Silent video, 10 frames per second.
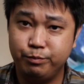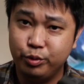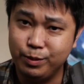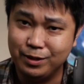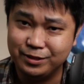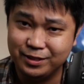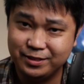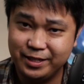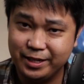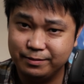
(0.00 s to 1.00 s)
Pretty much
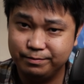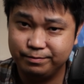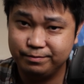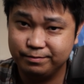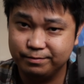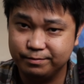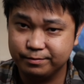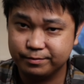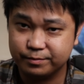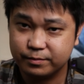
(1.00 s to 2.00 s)
this thing.
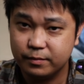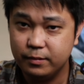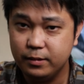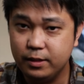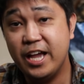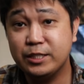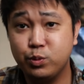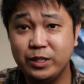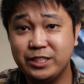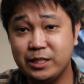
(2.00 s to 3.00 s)
It's
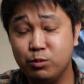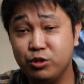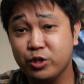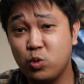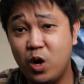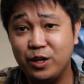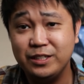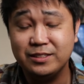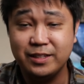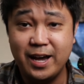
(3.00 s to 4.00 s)
pretty similar. The
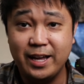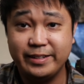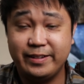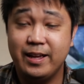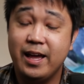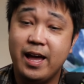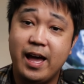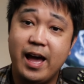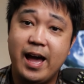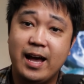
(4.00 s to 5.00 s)
quality is not
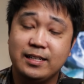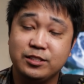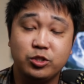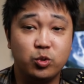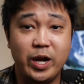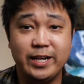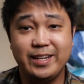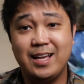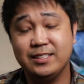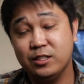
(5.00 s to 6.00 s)
as great
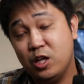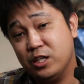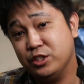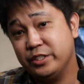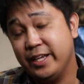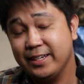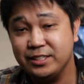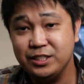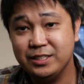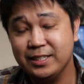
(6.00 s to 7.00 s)
as the Logitech
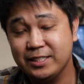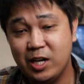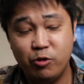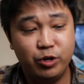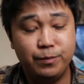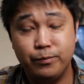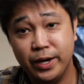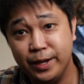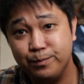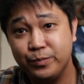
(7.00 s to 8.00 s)
G600,
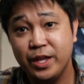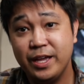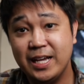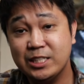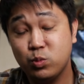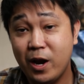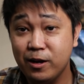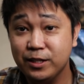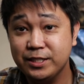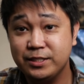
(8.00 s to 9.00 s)
but it's
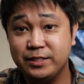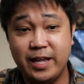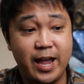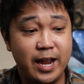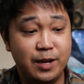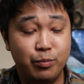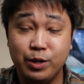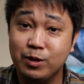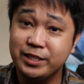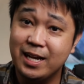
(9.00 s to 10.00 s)
wireless and it
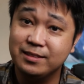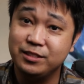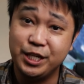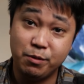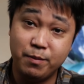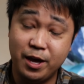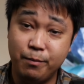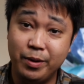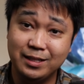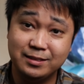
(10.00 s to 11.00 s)
pretty much has the same amount
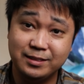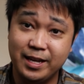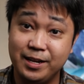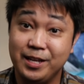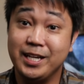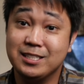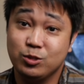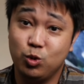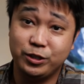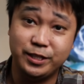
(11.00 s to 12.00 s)
of buttons and it gets
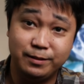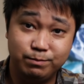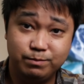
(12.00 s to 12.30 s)
the work done.